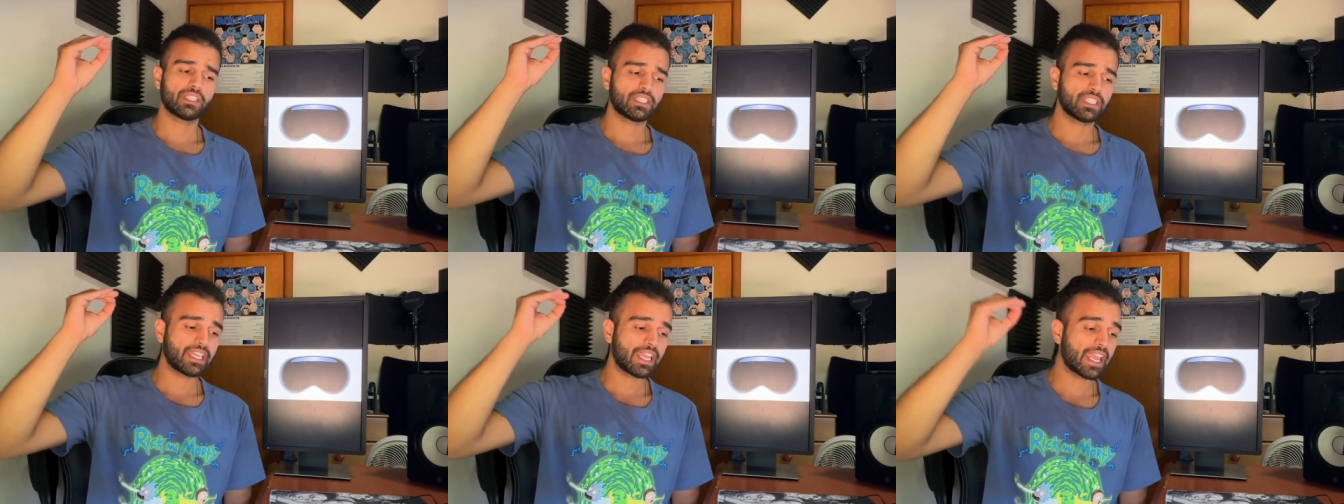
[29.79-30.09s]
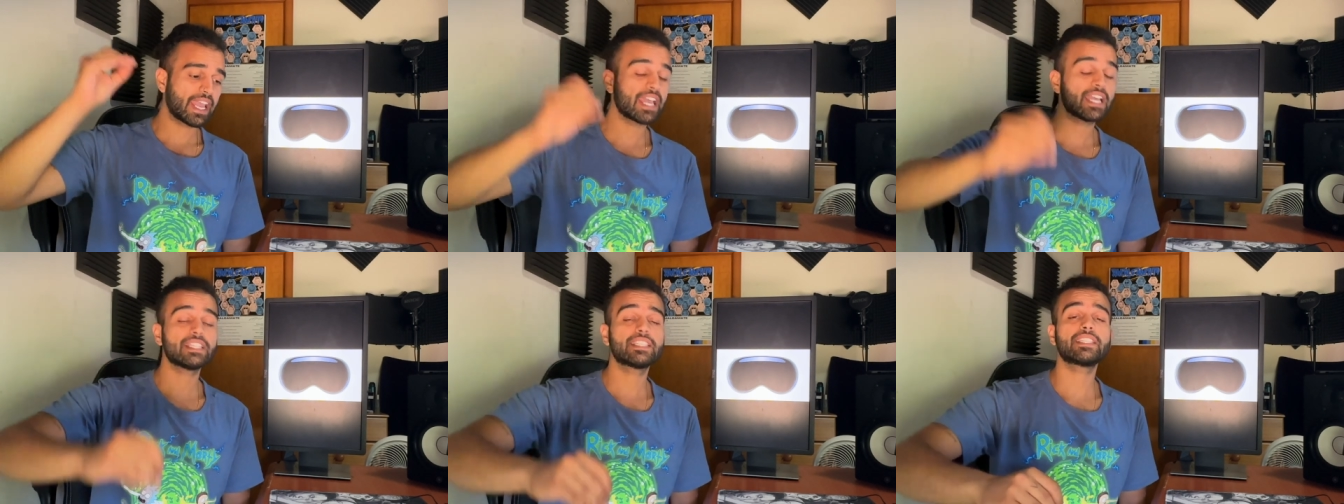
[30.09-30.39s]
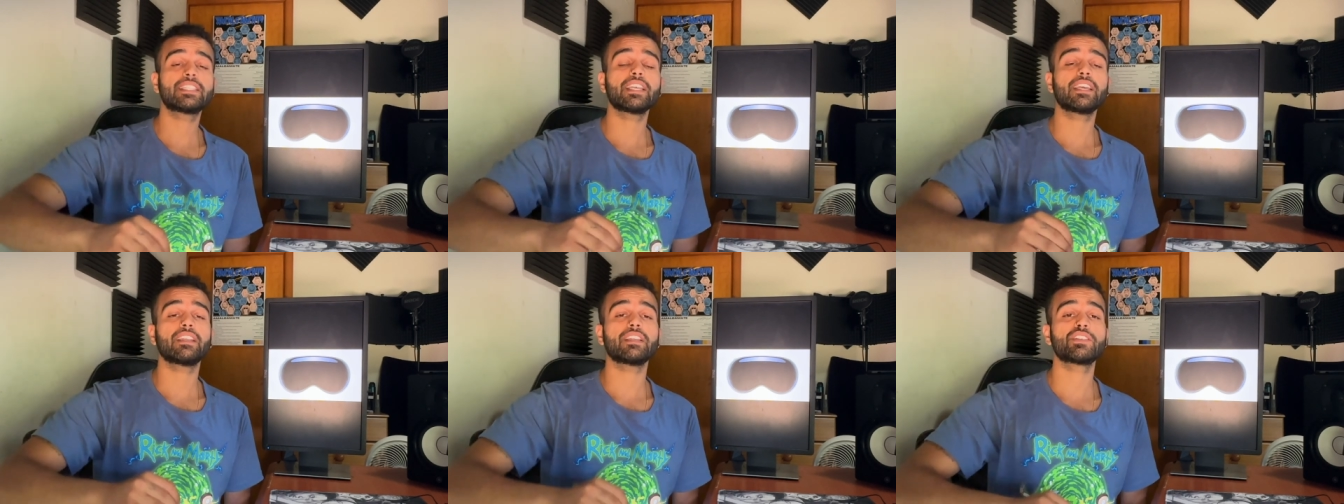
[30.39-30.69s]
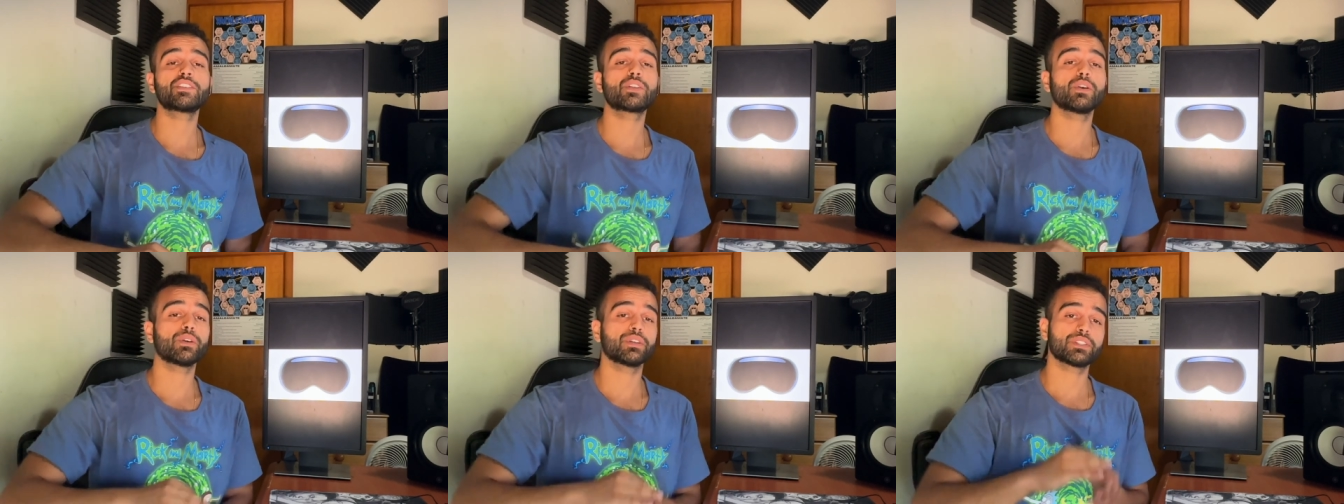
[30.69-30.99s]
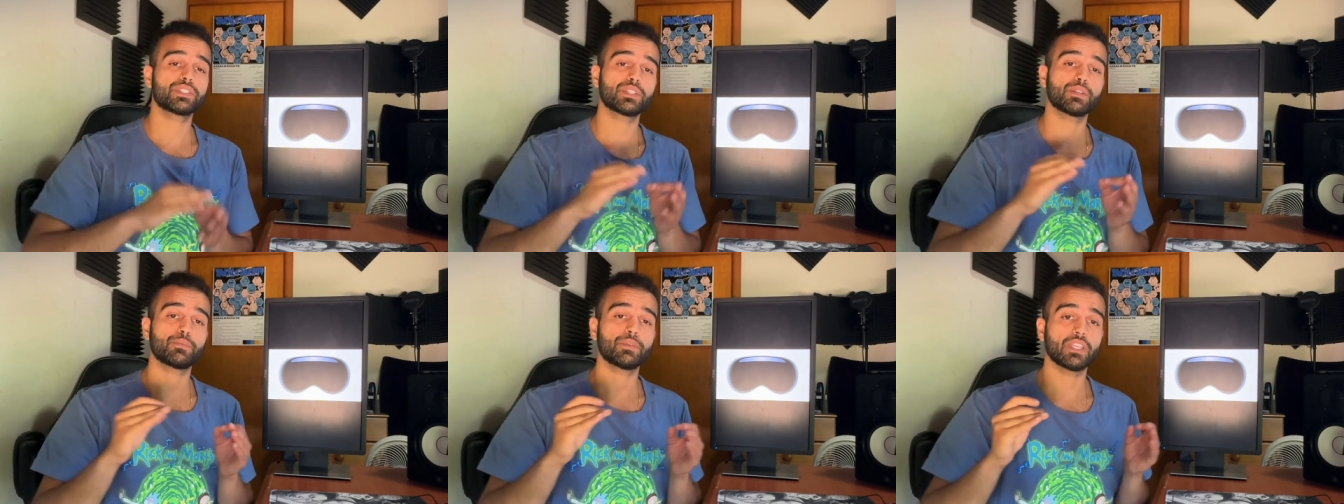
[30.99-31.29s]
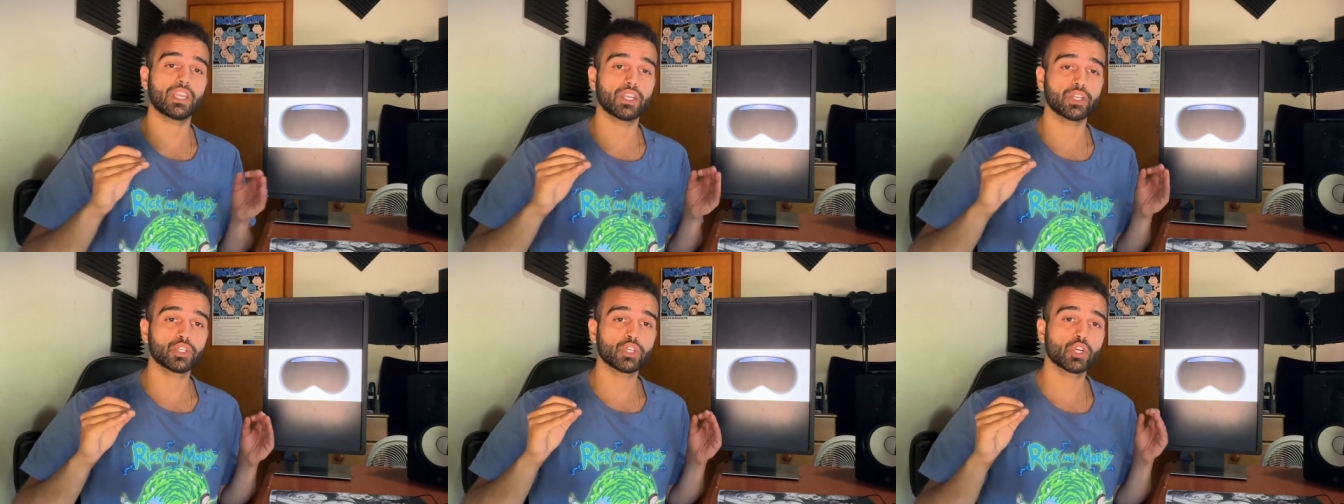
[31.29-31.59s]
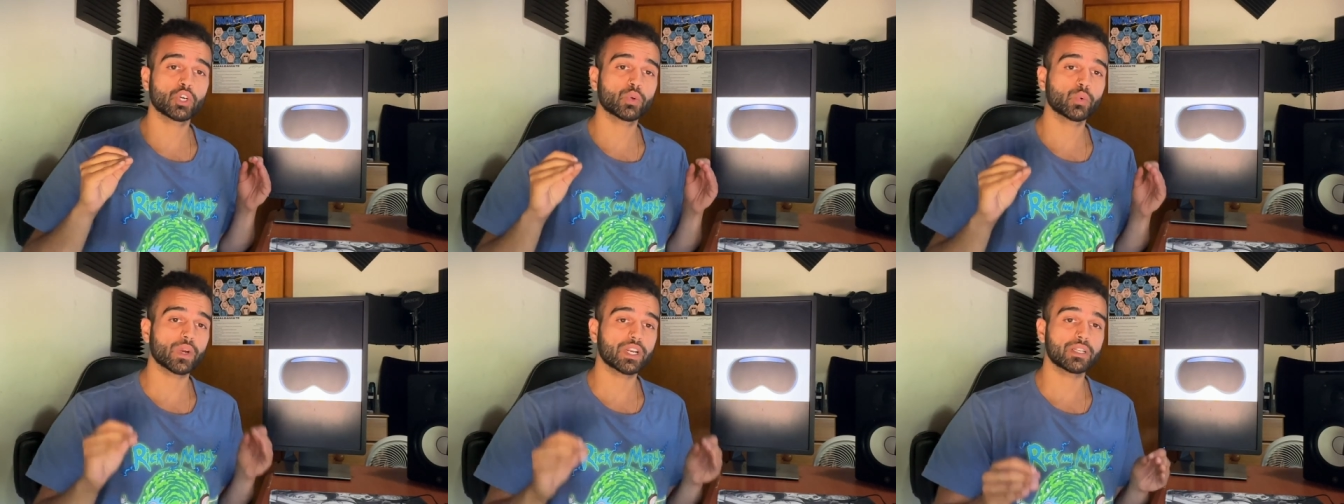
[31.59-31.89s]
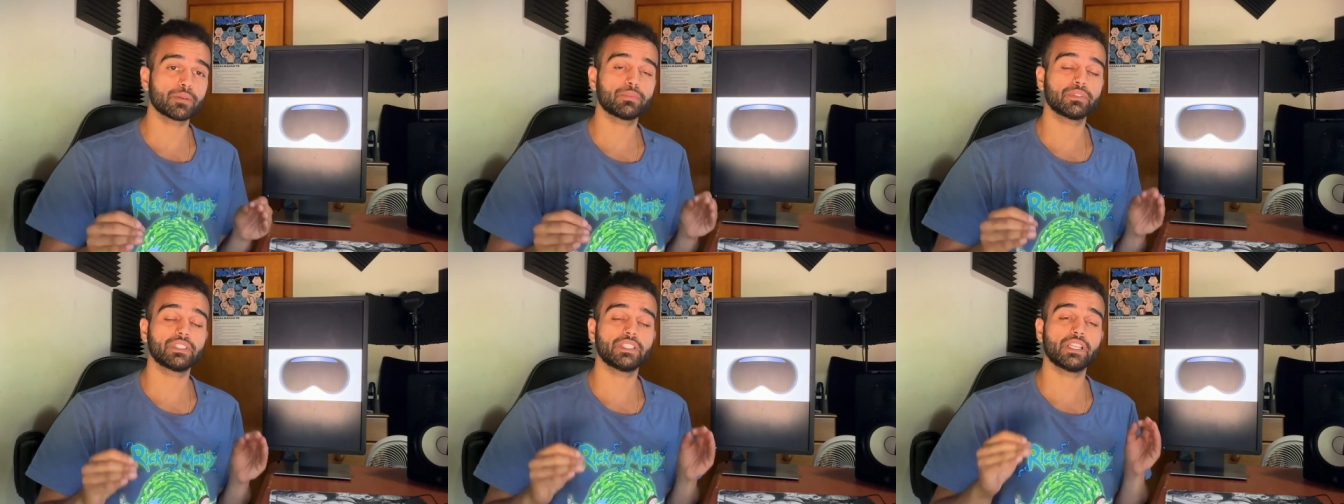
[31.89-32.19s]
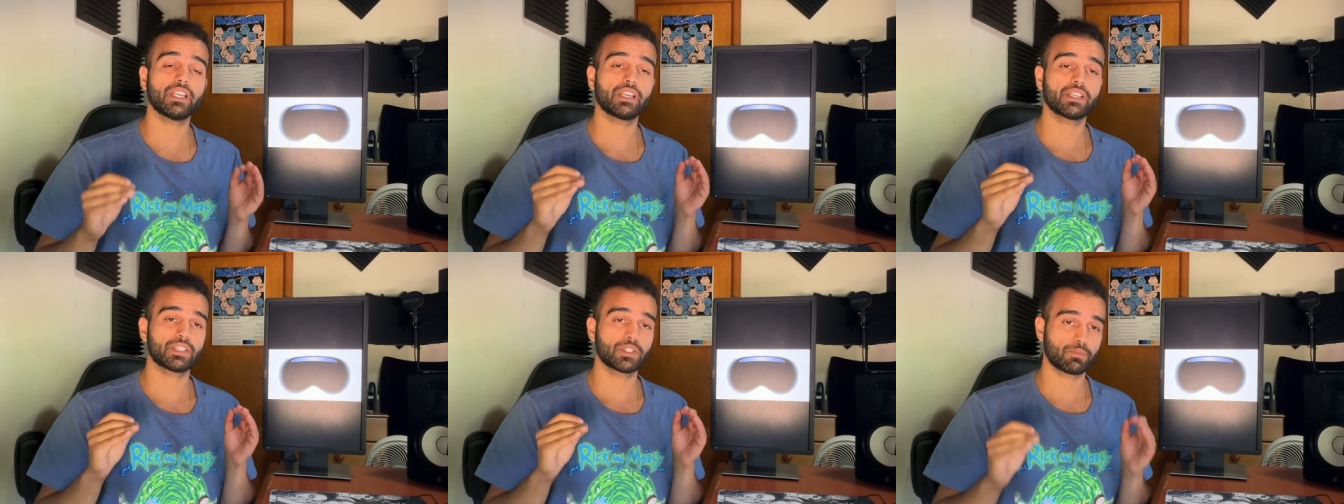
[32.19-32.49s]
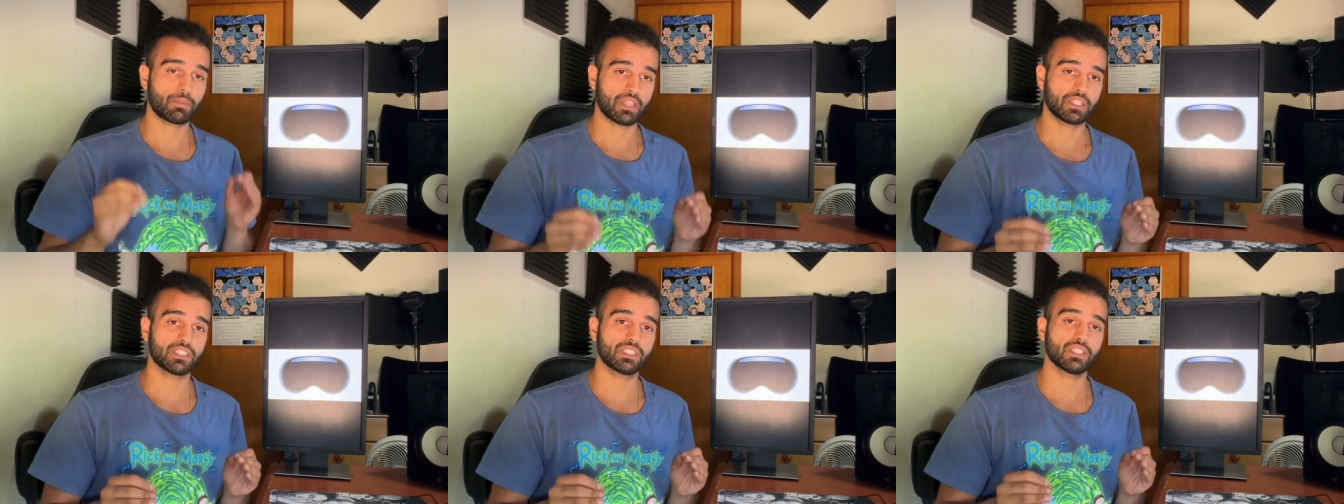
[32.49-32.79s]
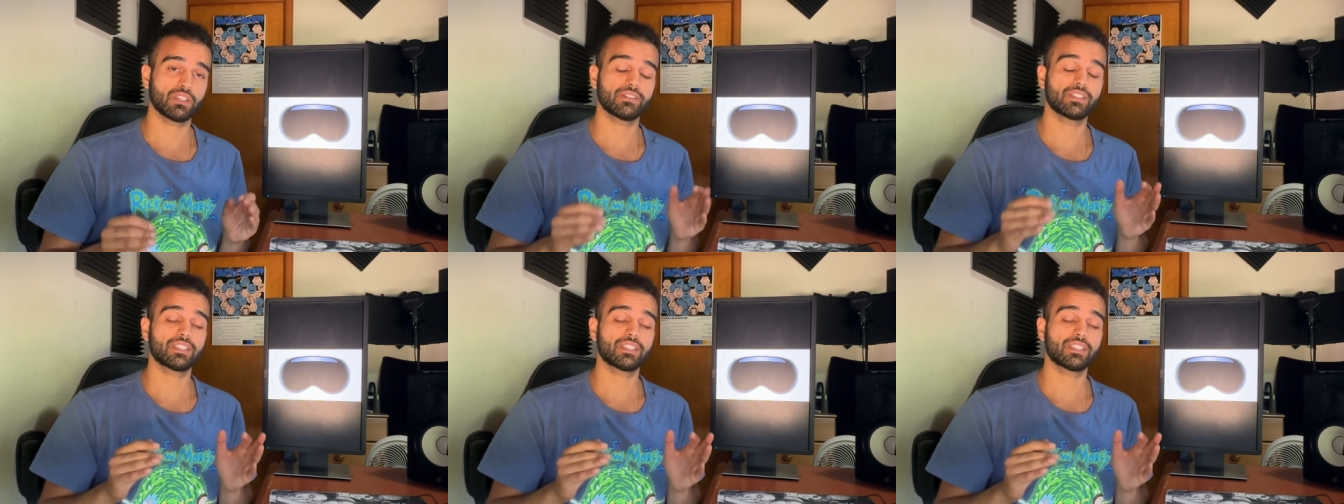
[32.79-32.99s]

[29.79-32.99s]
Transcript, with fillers: The headset is going to be incredibly expensive,